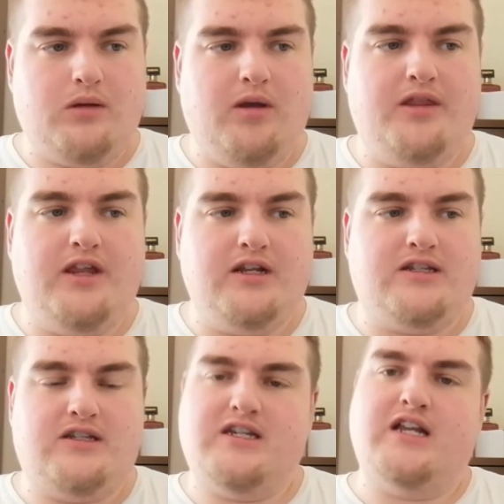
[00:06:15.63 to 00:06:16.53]
But I
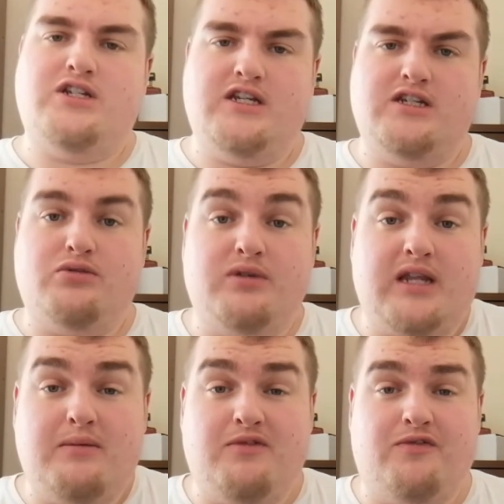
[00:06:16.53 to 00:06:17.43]
think Sanchez's
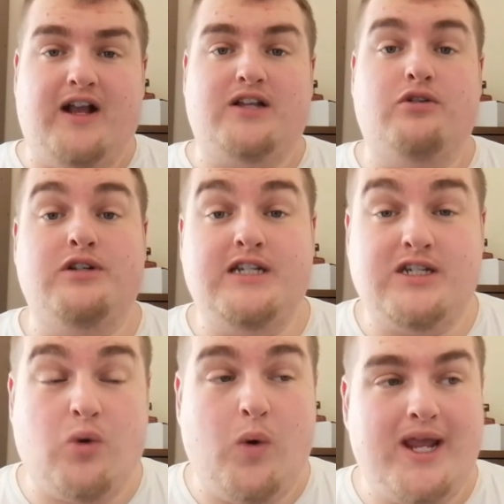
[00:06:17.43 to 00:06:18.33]
redeeming factor is
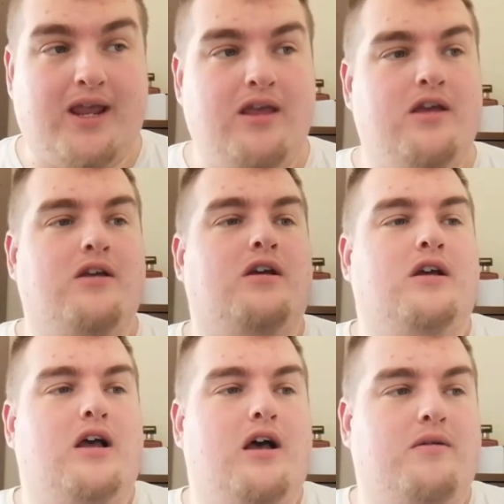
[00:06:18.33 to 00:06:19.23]
he's quick.
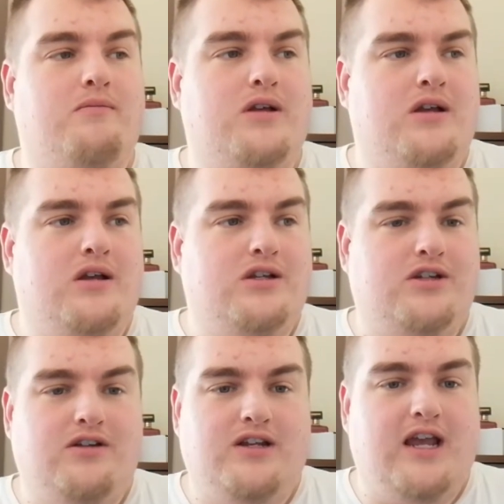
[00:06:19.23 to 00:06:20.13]

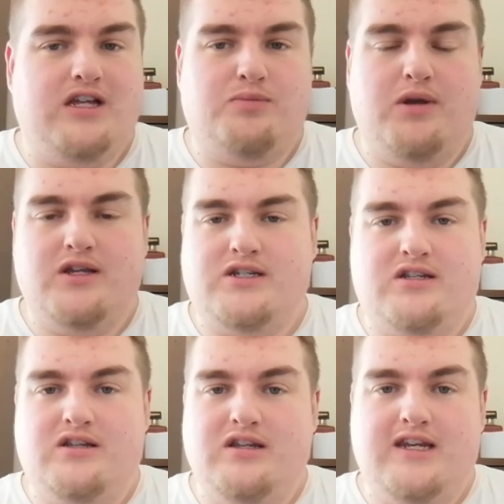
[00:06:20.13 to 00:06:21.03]
So, yeah,
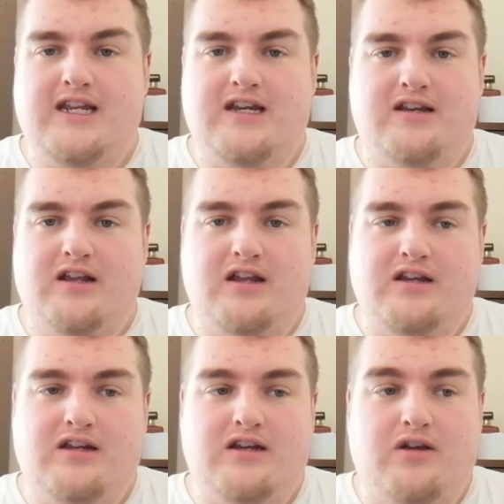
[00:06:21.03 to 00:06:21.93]
Spurs need,
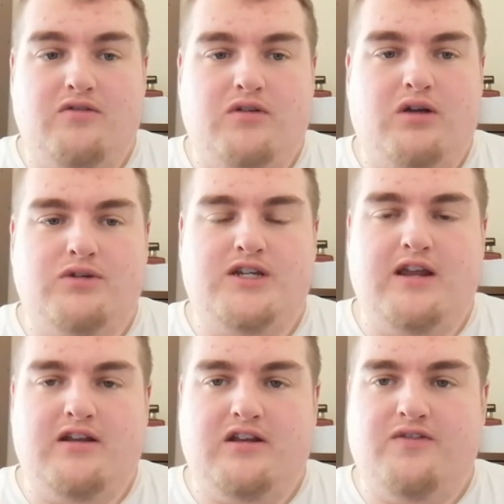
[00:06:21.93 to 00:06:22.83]
like we
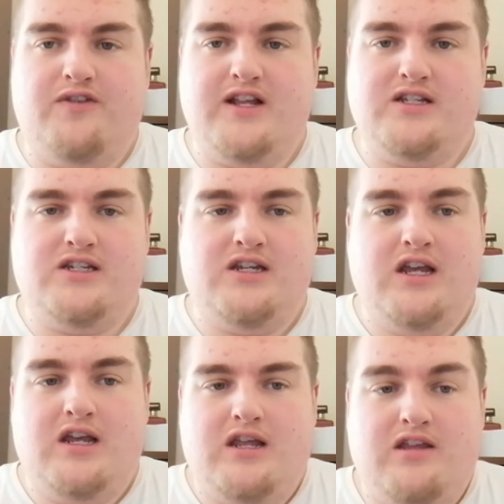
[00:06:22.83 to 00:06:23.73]
said, the defence.
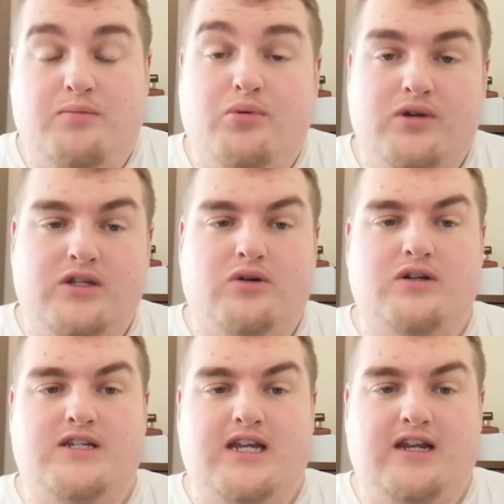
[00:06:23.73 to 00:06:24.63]
They've brought in
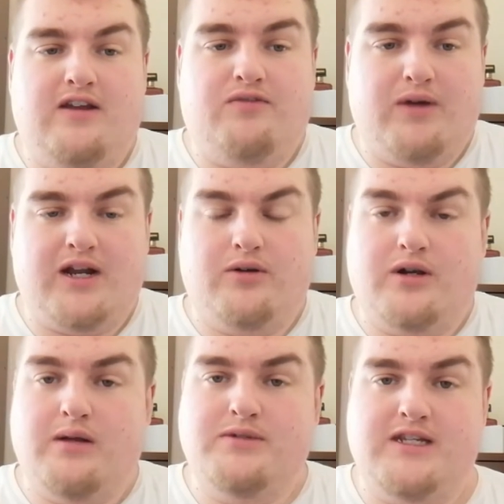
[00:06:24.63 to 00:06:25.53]
Doherty. If
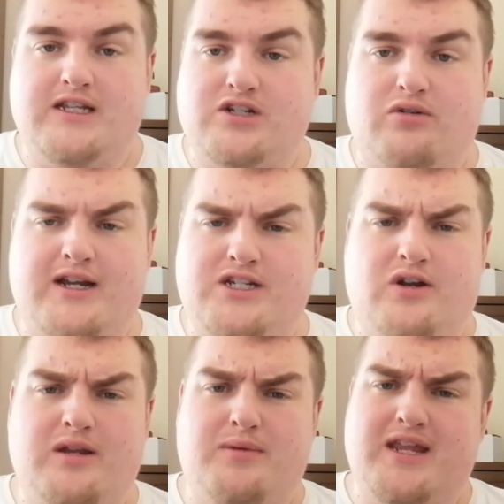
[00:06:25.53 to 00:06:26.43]
Reguilon comes in, that's a great
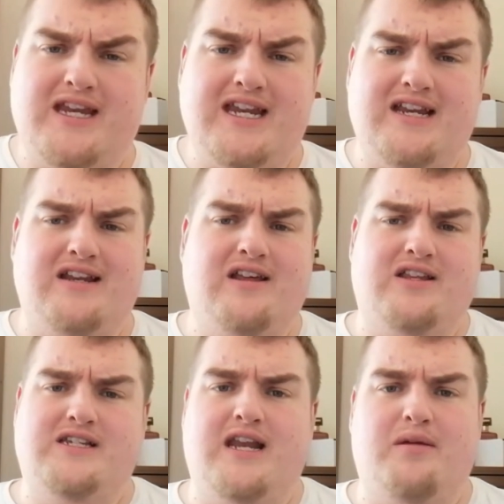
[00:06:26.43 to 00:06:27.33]
signing, but they need
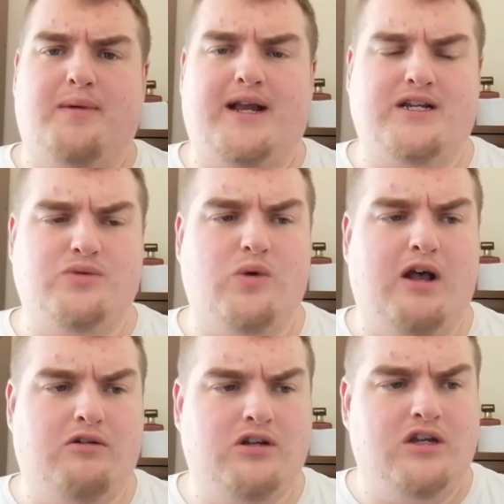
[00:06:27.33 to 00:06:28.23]
another centre-back as
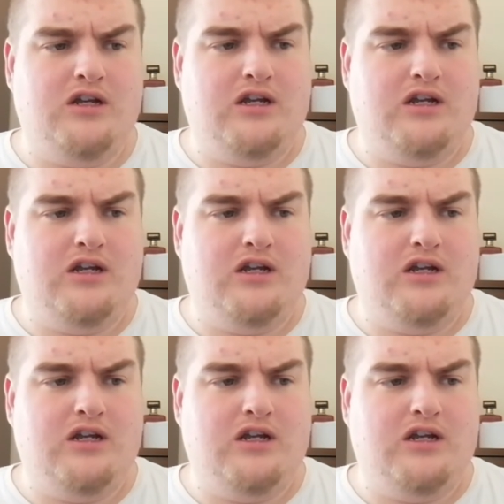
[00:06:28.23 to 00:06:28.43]
well.